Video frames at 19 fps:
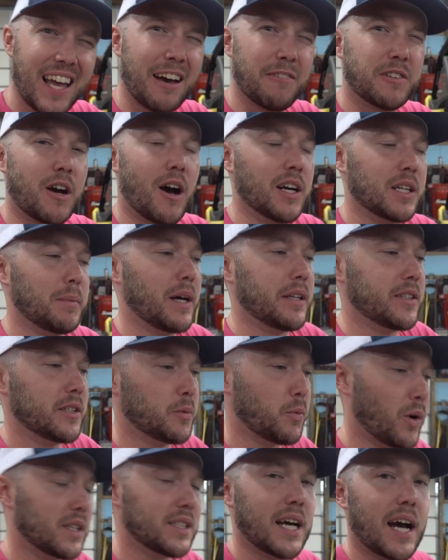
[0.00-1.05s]
I've talked about
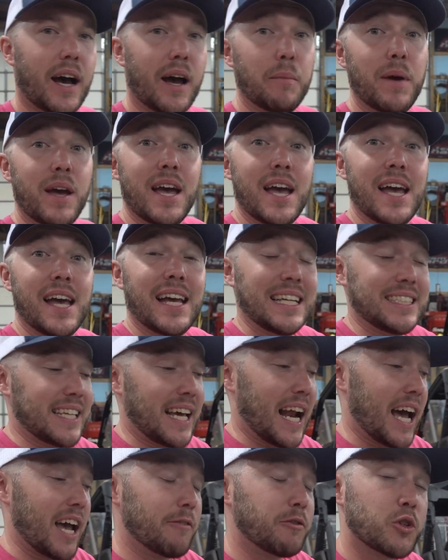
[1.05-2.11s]
this one time, is
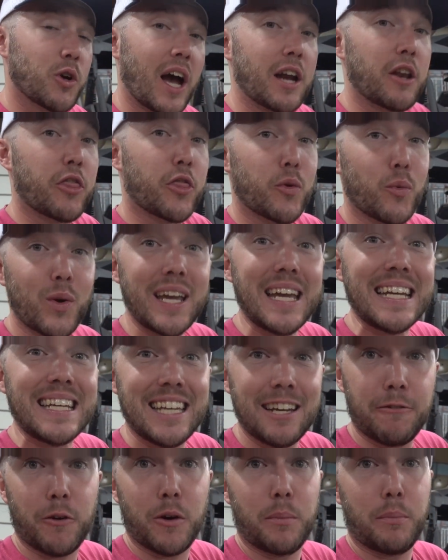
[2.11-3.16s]
that I have tried 3
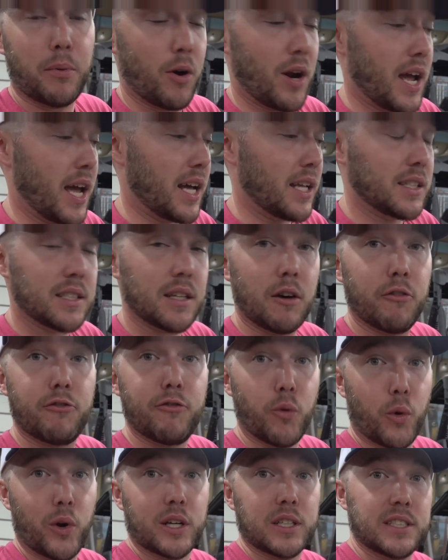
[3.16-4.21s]
different brands of
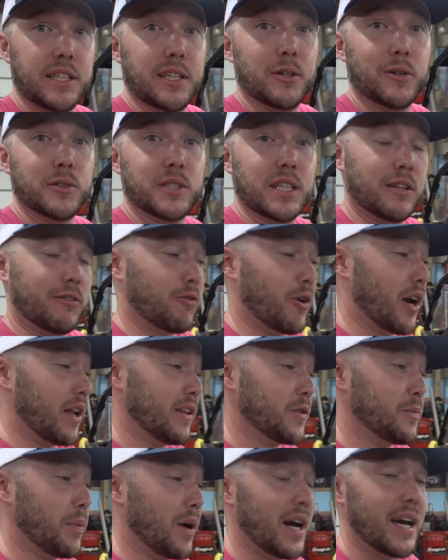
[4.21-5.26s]
fork seals in the front of
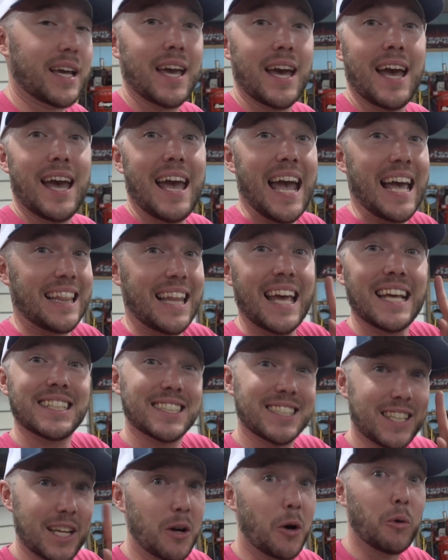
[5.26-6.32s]
this bike, and they
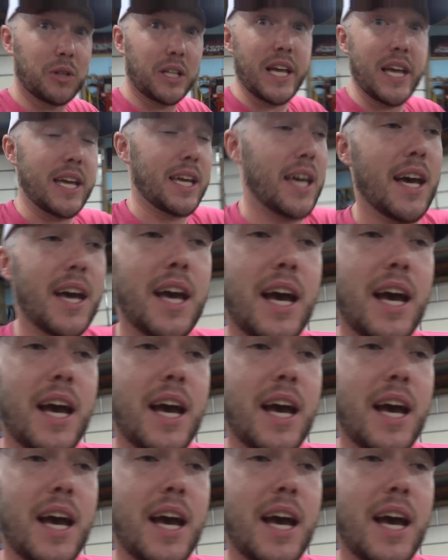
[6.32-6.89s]
still leak.